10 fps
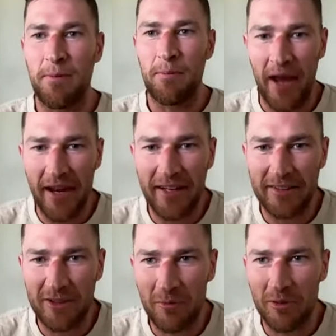pain
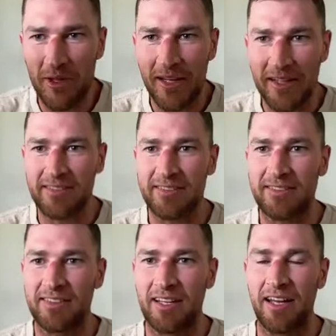is
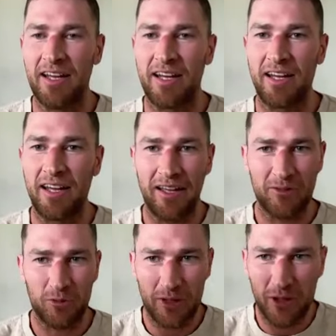complex, uh,
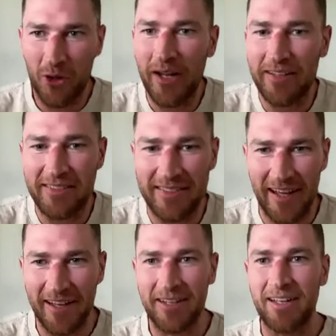as we always
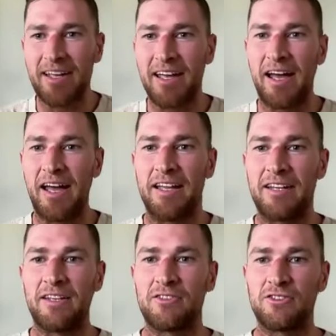say. Uh, and,
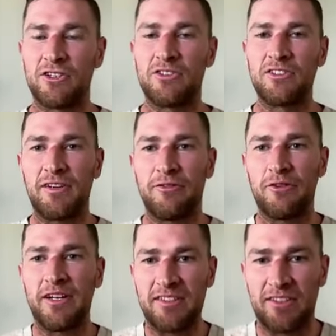and so
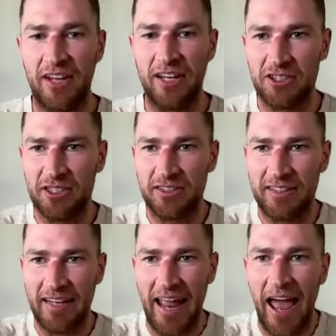different interventions
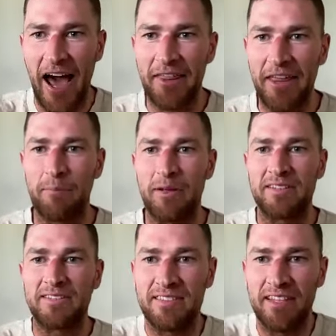and how they're
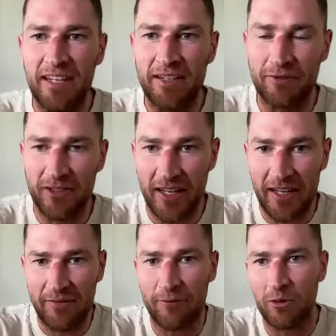perceived can
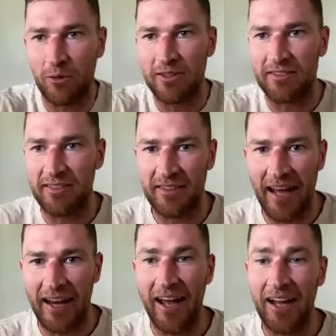influence
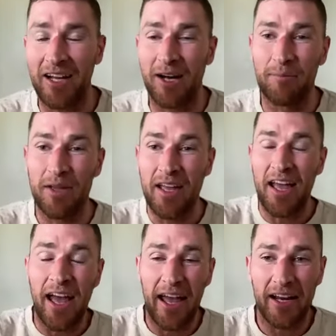that outcome.
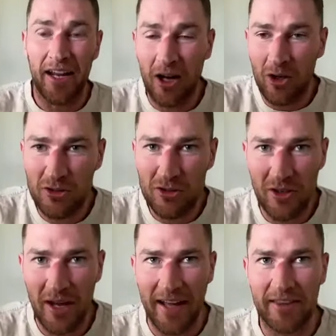And, and I'll
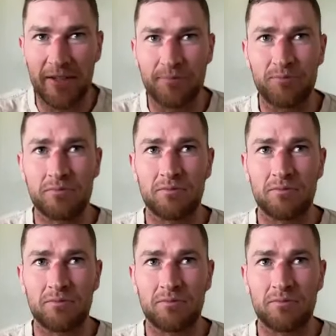also add that,